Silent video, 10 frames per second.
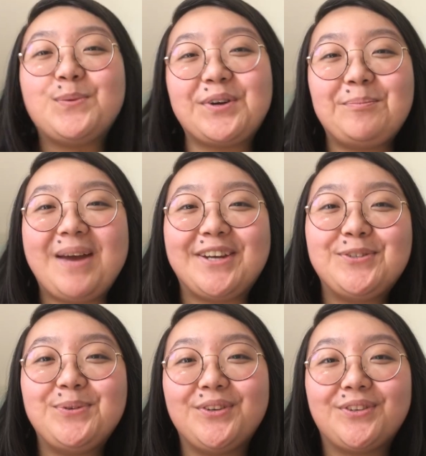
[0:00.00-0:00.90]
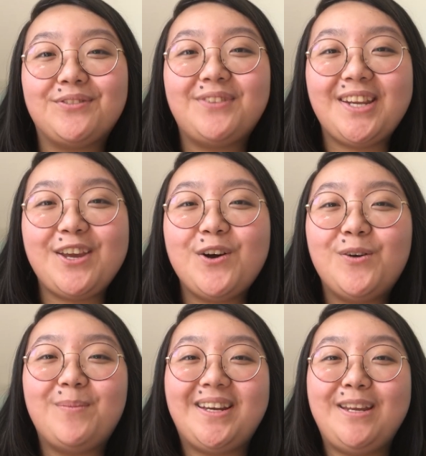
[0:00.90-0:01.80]
Welcome back to another video.
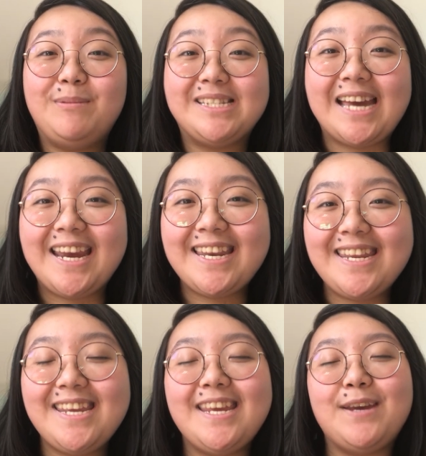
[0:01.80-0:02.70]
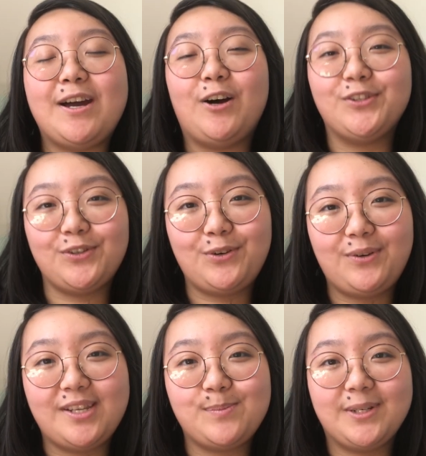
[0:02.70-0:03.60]
My name is Heidi, also
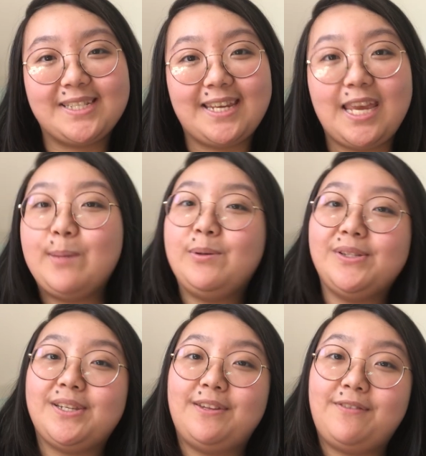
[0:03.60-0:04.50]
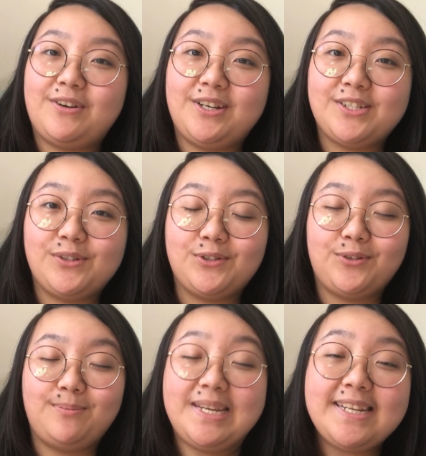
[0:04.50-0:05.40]
known as Books and Cables on the various
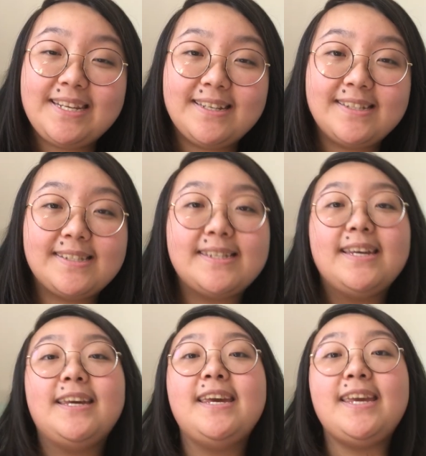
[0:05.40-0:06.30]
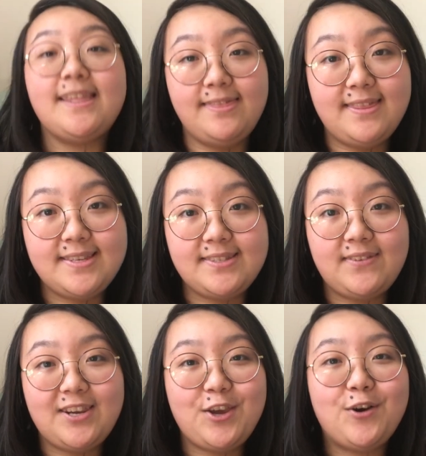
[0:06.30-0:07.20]
social medias. In this
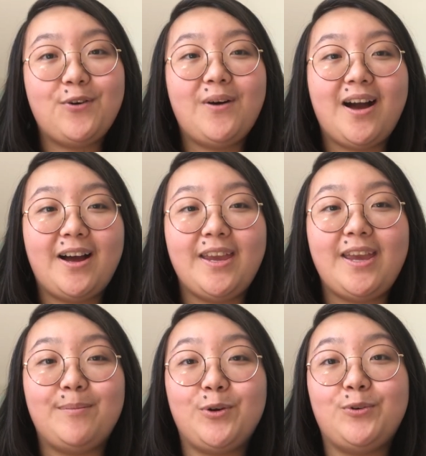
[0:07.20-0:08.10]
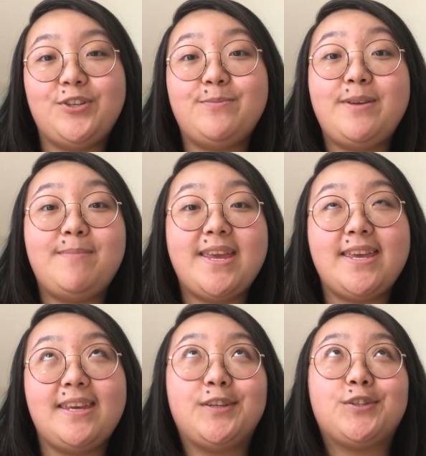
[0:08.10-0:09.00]
video, I am going to be
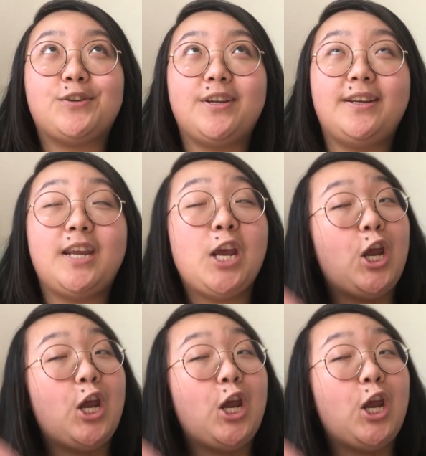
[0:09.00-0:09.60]
making a certain